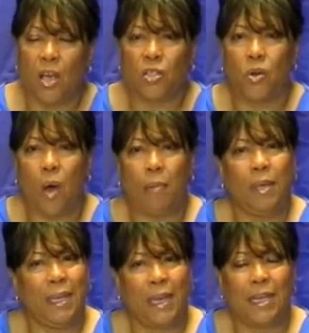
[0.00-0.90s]
So I
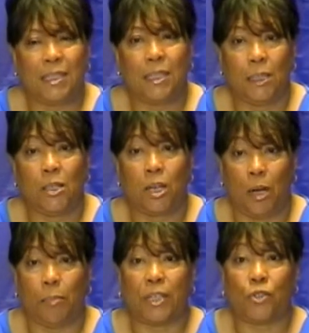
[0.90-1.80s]
began to look
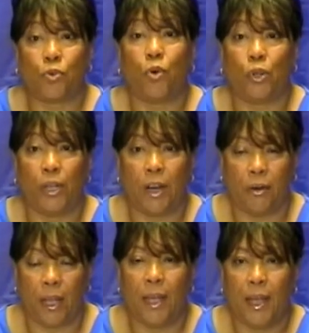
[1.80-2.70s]
up
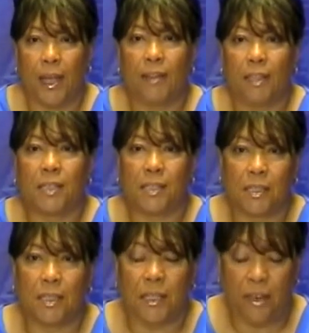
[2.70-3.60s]
extraordinary, and this is
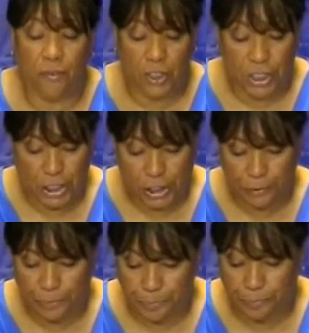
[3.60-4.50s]
the
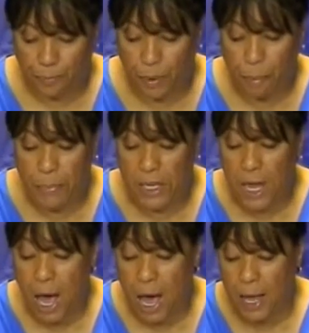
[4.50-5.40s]
definition:
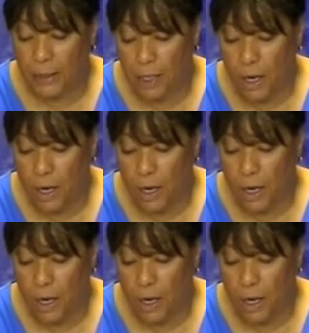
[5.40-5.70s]
beyond